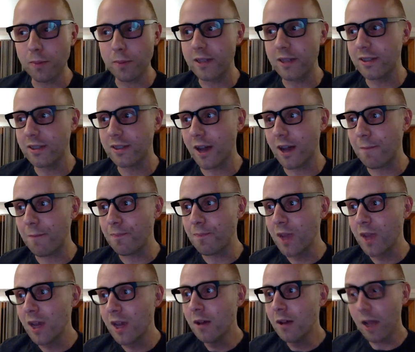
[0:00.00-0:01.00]
But I
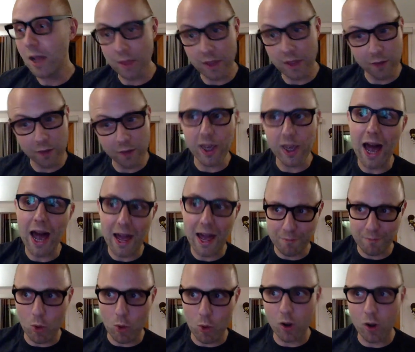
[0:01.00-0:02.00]
think if we had
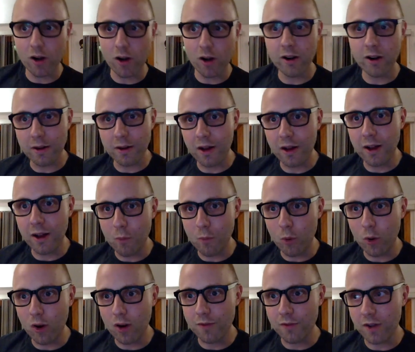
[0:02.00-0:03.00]
more
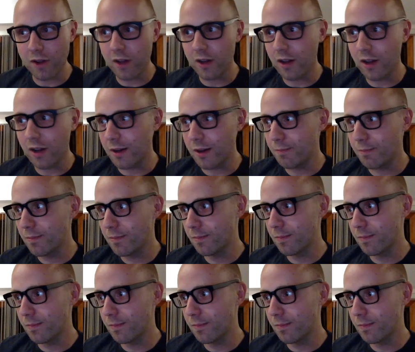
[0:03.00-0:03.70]
of a